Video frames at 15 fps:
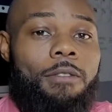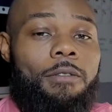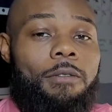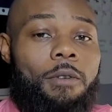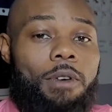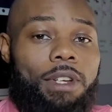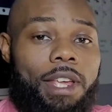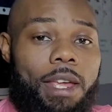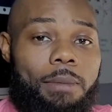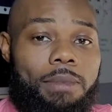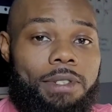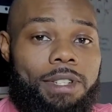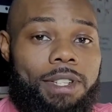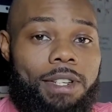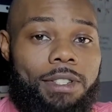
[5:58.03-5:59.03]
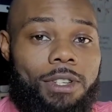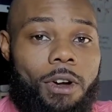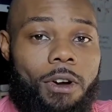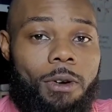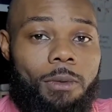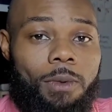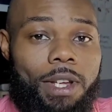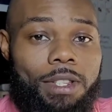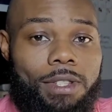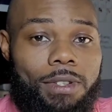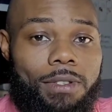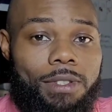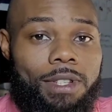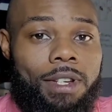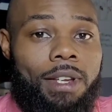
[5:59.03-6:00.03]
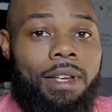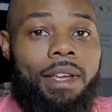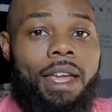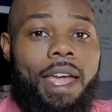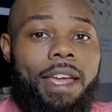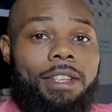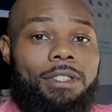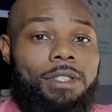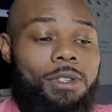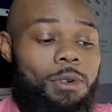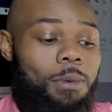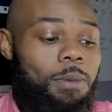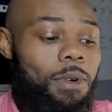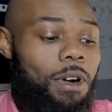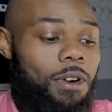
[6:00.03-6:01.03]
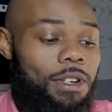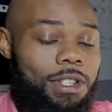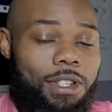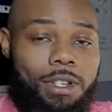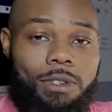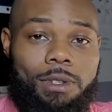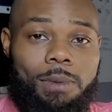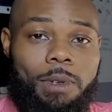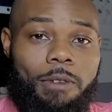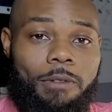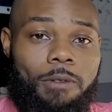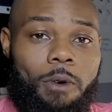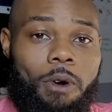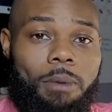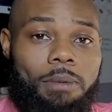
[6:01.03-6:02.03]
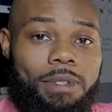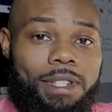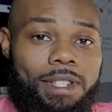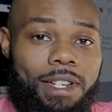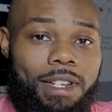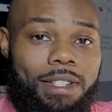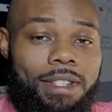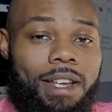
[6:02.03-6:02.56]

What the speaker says: 48% are renters, and 4%